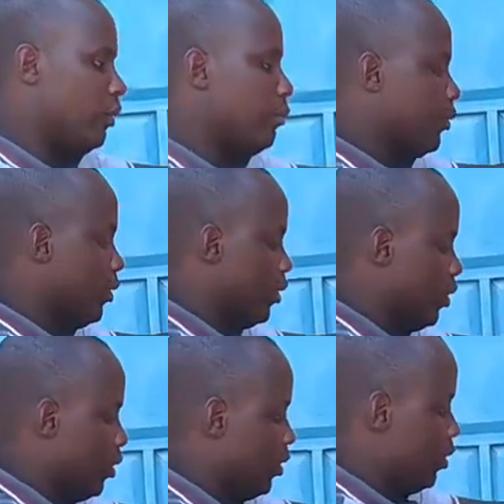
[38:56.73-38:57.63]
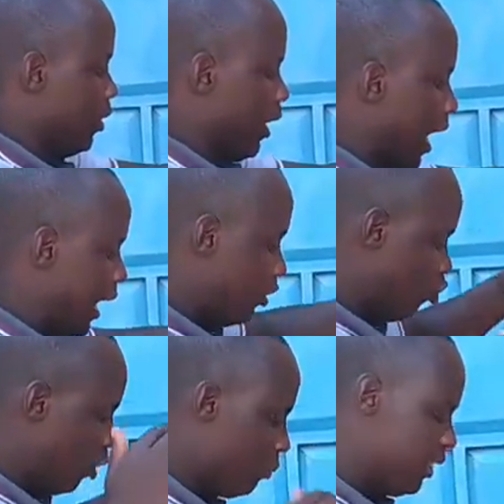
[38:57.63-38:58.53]
them and
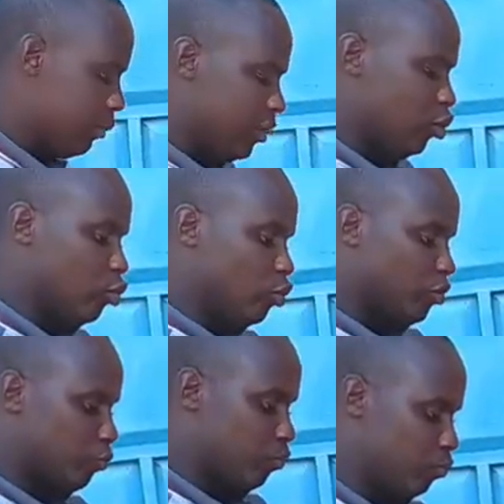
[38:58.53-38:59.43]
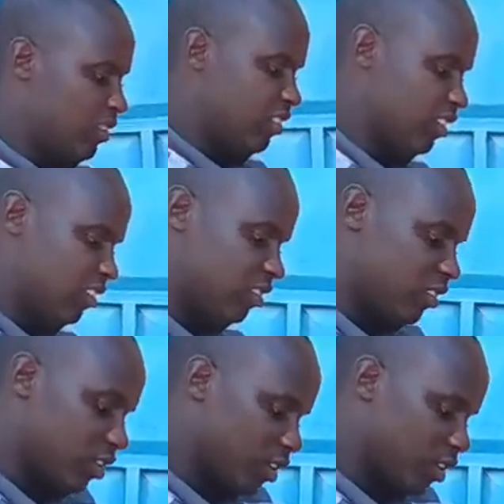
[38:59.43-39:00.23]
chop them into pieces.